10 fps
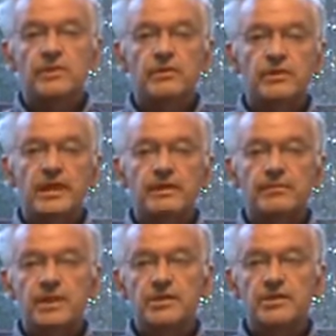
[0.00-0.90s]
with good
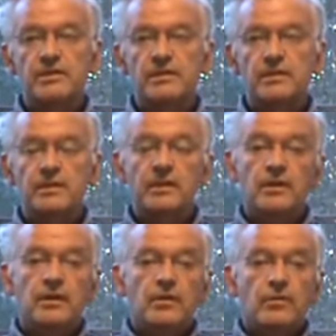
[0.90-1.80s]
adaptation,
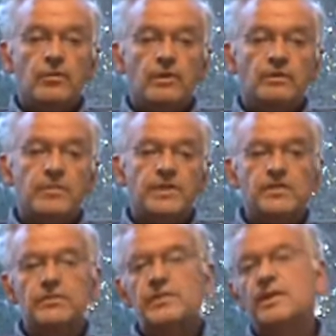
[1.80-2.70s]
or it can be
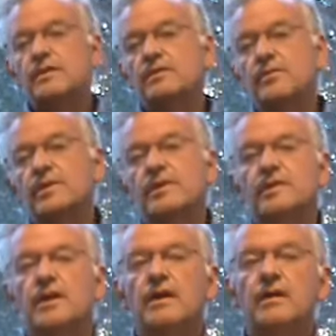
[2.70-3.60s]
associated
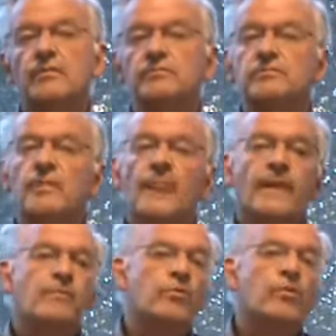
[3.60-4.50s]
with
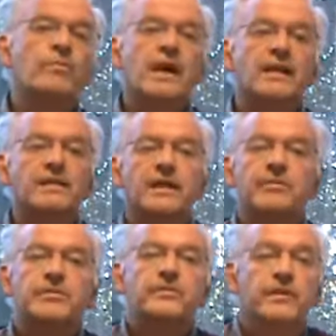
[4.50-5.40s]
more
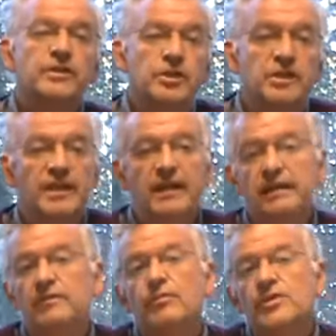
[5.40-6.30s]
maladaptive functioning,
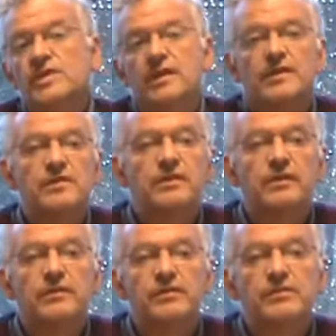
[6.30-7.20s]
and in worst case
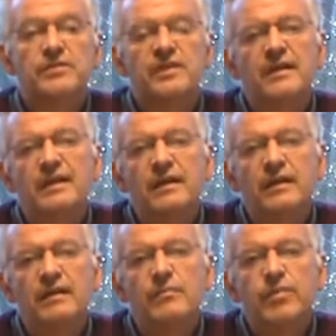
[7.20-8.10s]
scenarios,
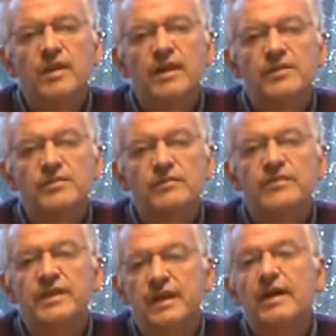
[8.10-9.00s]
imply sort
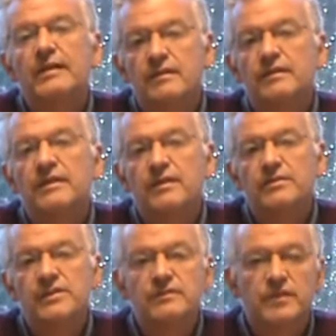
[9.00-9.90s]
of denial that the
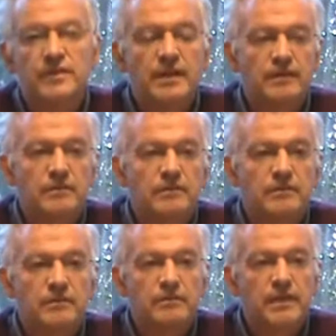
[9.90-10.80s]
other's even dead.
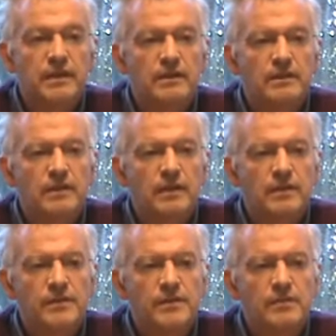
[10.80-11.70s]
Okay,
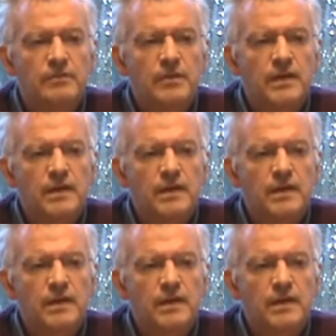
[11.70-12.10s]
and so